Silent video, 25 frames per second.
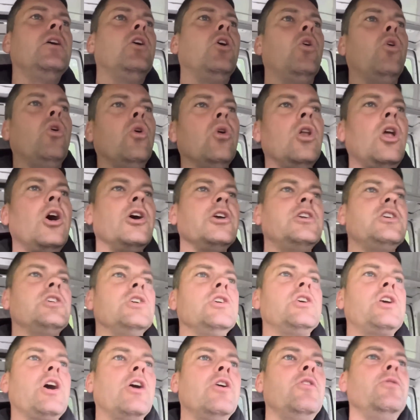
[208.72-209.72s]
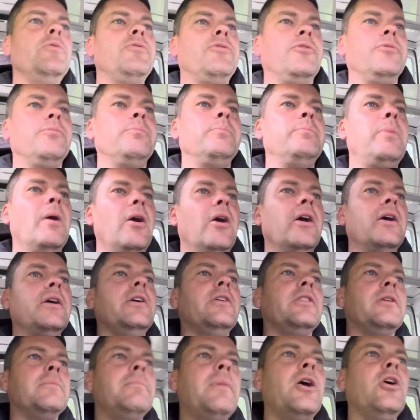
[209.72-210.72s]
All I can go by at
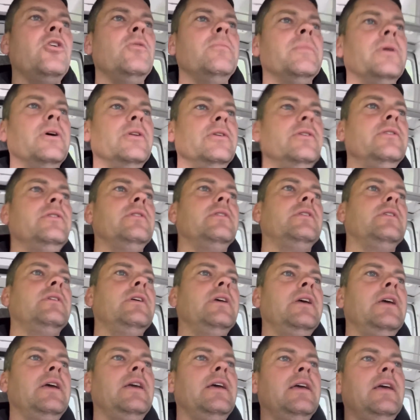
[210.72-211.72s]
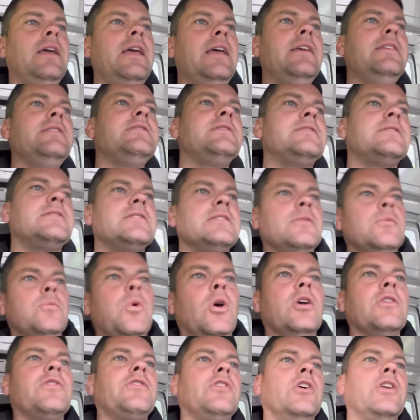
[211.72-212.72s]
the moment is
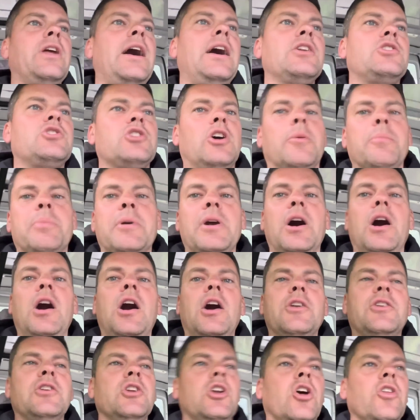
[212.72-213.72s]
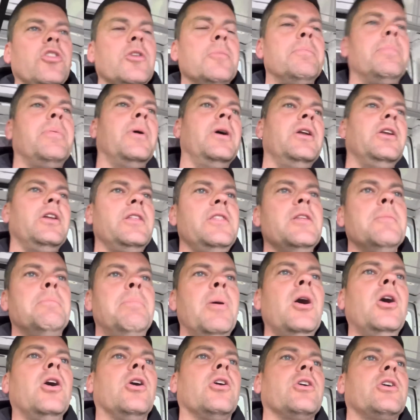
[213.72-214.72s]
what's on our job card and in the
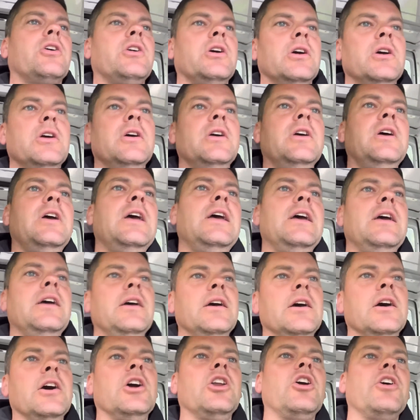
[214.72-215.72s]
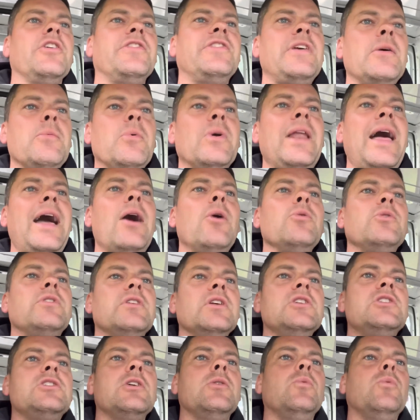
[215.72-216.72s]
book. And I said, well,
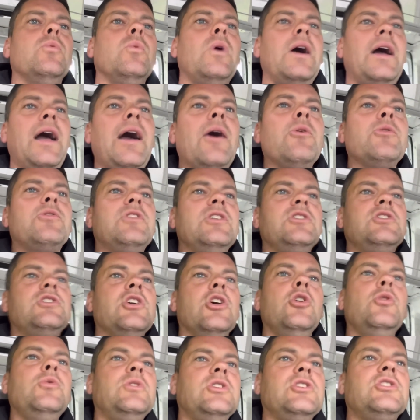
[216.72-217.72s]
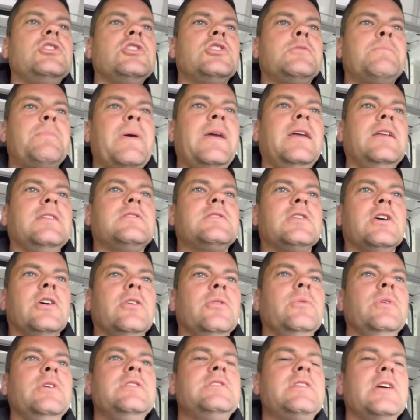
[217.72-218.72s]
who did you speak to?
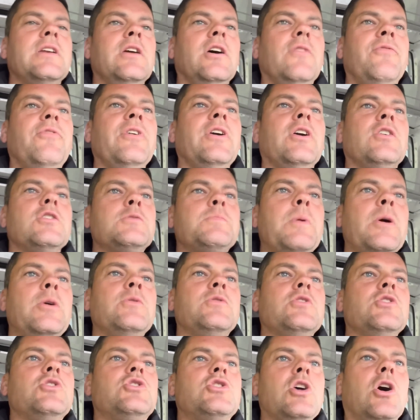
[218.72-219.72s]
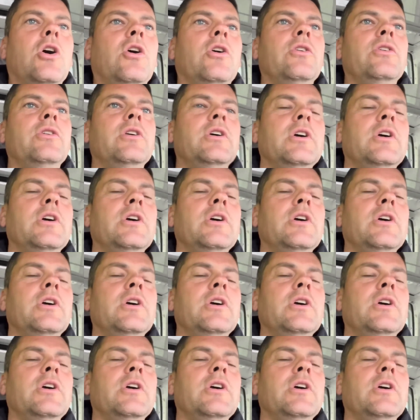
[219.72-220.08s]
He said, I think I spoke to John.